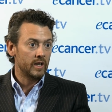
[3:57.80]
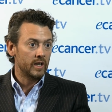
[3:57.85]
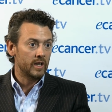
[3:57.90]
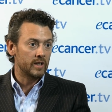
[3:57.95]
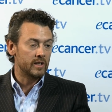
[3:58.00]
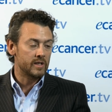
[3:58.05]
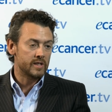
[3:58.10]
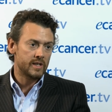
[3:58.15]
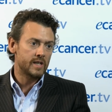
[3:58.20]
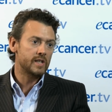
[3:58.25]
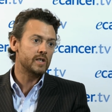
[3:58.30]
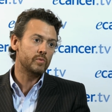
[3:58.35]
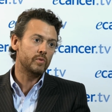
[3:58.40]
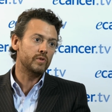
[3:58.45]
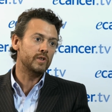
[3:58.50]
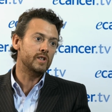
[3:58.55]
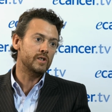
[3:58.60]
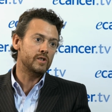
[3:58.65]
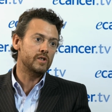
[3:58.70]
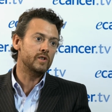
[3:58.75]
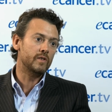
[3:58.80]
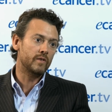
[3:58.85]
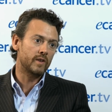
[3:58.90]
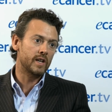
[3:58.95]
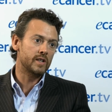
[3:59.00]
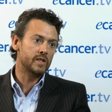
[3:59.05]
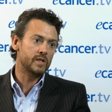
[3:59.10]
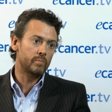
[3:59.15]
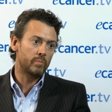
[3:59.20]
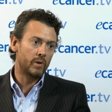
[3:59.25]
And in a sense, what the Institute of
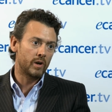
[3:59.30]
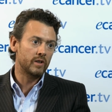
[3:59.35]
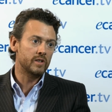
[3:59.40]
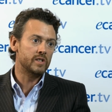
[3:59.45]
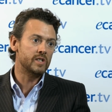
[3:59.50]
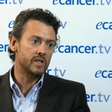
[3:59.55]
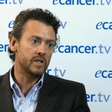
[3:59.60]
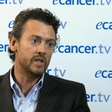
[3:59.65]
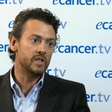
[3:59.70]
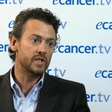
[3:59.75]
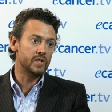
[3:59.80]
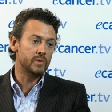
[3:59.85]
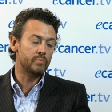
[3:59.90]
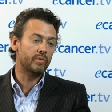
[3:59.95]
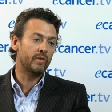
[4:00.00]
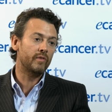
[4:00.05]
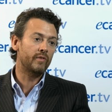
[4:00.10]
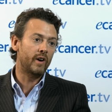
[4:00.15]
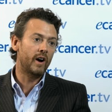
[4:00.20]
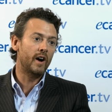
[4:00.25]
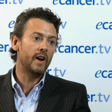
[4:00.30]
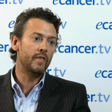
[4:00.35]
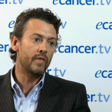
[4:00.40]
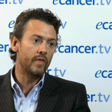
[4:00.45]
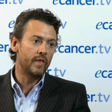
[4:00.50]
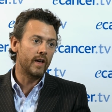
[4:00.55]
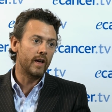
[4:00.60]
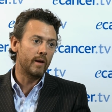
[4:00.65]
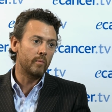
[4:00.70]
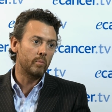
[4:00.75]
Cancer Policy does is provide
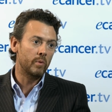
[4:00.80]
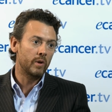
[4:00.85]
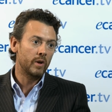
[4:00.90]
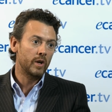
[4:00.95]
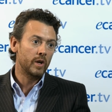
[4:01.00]
them